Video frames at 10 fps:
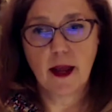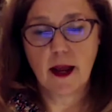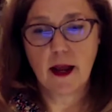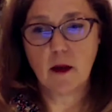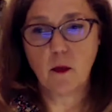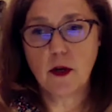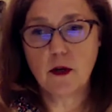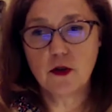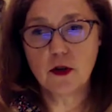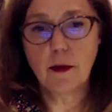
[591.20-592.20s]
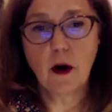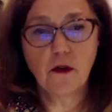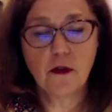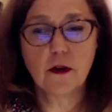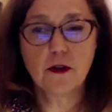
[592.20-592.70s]
And when you do both
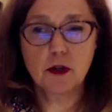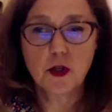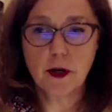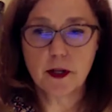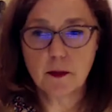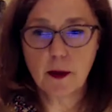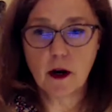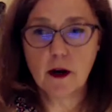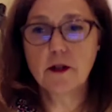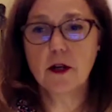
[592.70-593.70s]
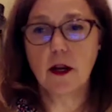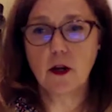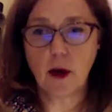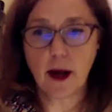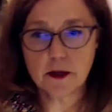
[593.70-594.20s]
of those, you're transparent and
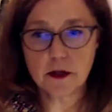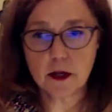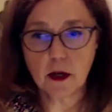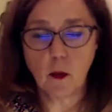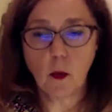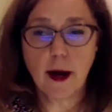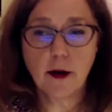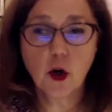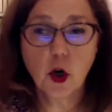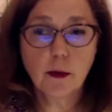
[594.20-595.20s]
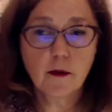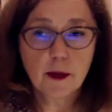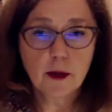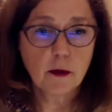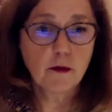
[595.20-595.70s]
you ask a wider group of
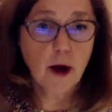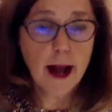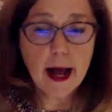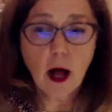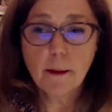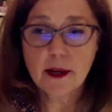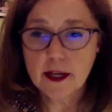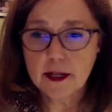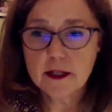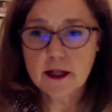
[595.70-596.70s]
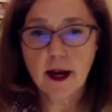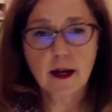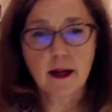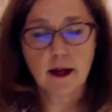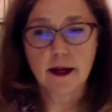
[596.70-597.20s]
people for help and insight
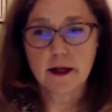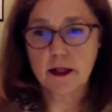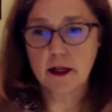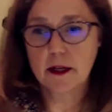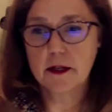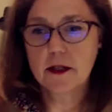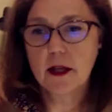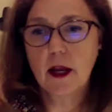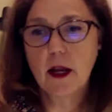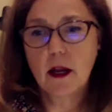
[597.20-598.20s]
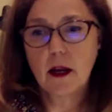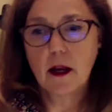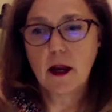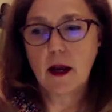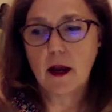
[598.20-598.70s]
and ideas.
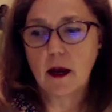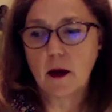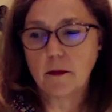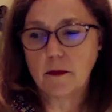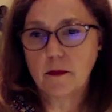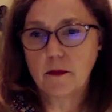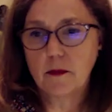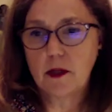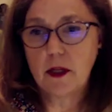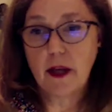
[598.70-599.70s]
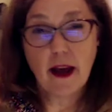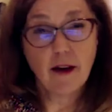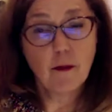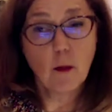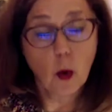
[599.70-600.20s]
Um, you
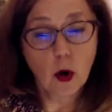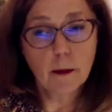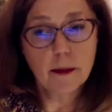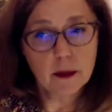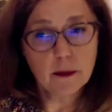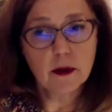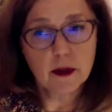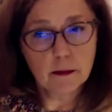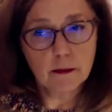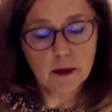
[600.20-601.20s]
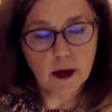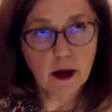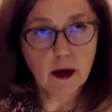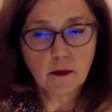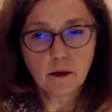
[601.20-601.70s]
have more people in,
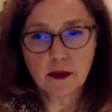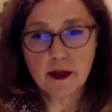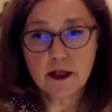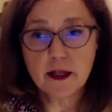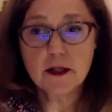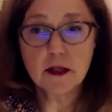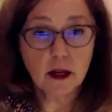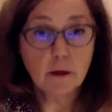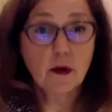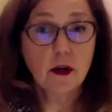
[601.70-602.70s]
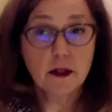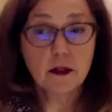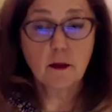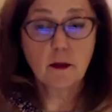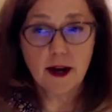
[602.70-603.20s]
uh, with ideas and input into
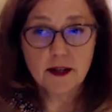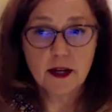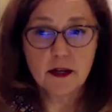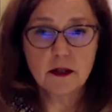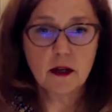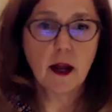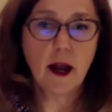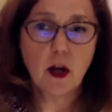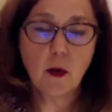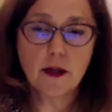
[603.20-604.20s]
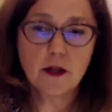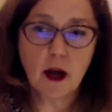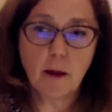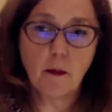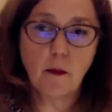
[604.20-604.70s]
the process, and you
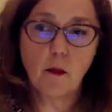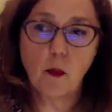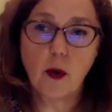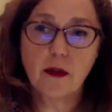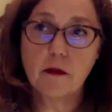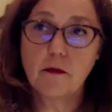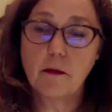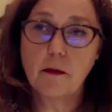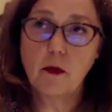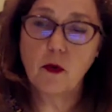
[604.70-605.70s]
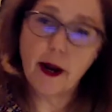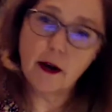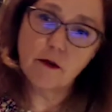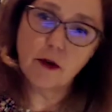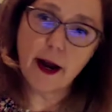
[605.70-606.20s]
up with a
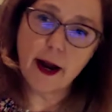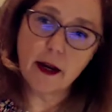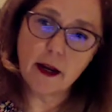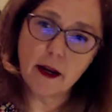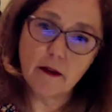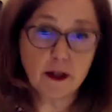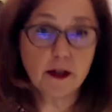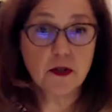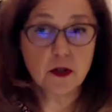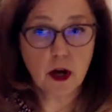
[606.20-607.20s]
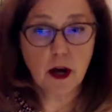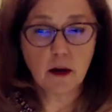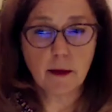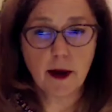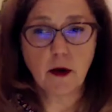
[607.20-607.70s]
greater variety of things to talk
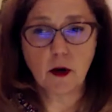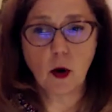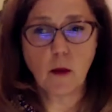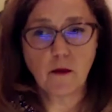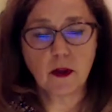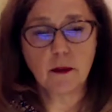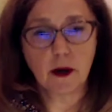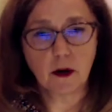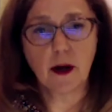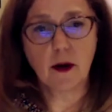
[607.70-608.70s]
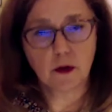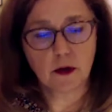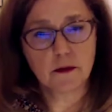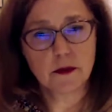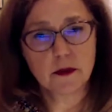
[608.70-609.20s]
about and hopefully better
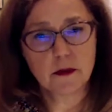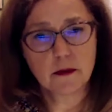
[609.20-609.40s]
outcomes.